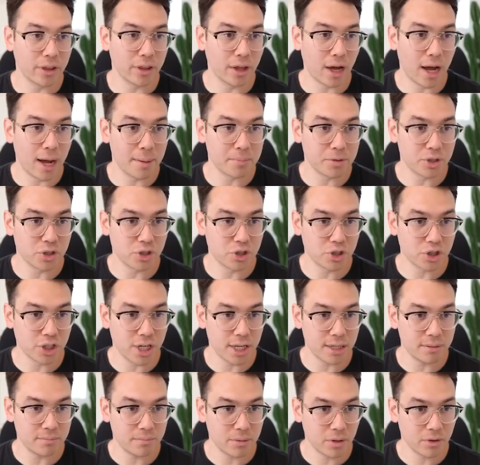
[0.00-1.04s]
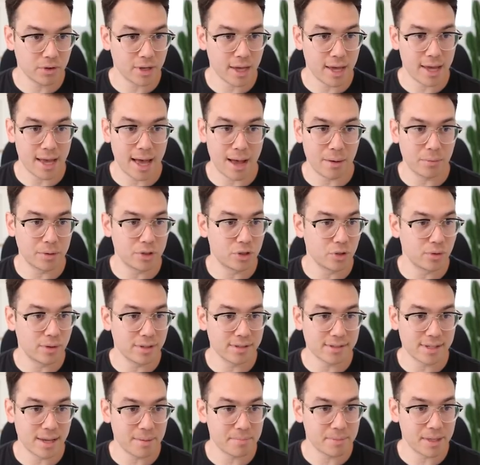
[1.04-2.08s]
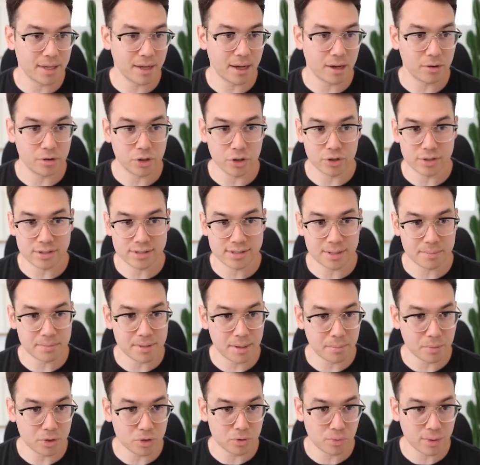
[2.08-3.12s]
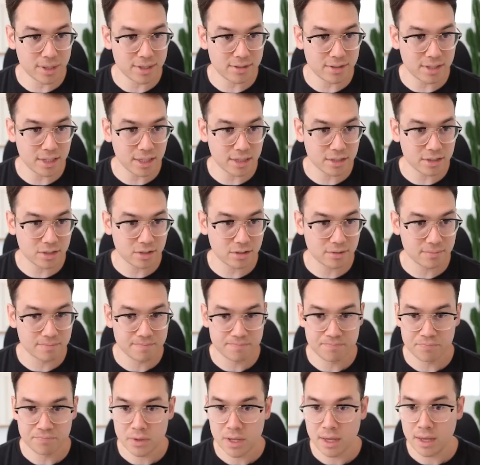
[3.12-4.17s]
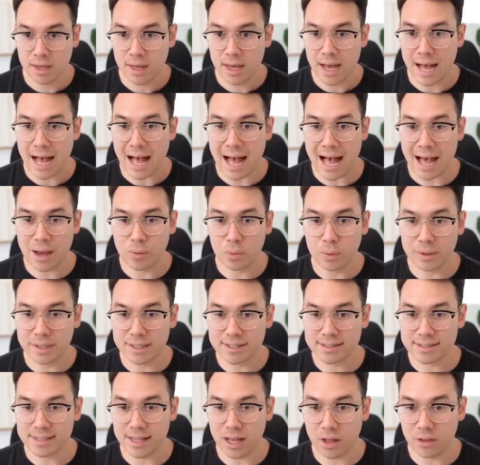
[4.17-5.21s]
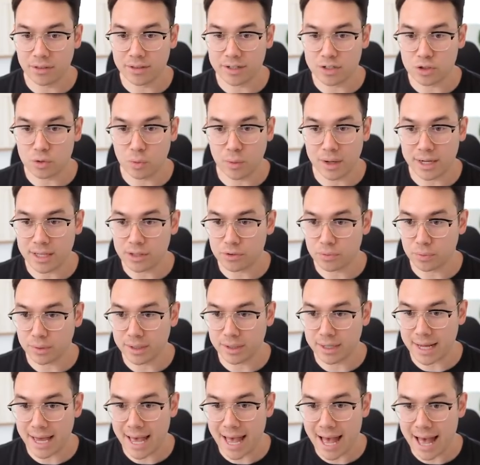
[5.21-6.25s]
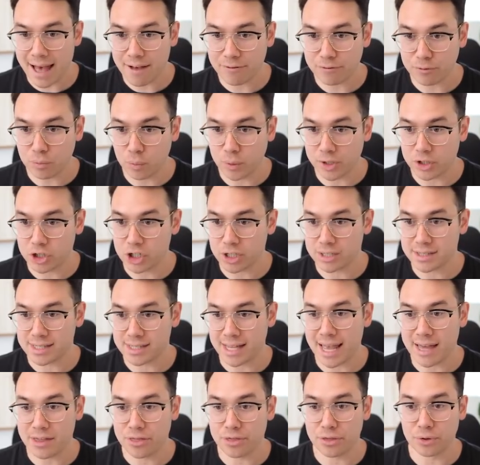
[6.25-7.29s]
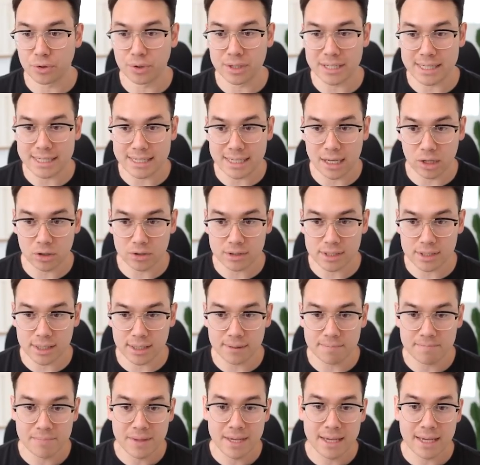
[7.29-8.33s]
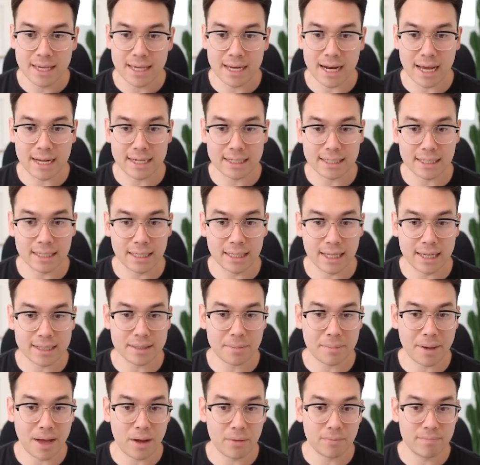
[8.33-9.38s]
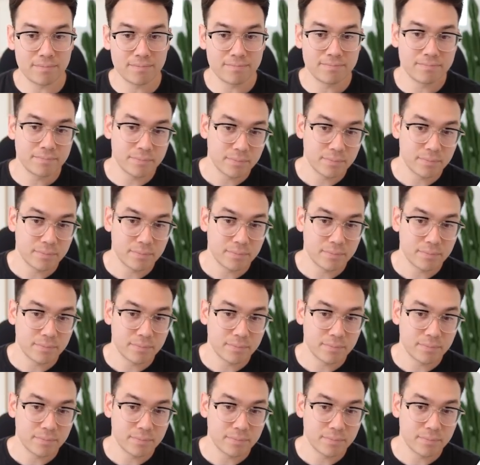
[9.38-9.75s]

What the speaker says: the options chain, okay, I would do the same thing. I would go to September 26. I would sell the 23.5, which is a 30 delta, and I'd collect about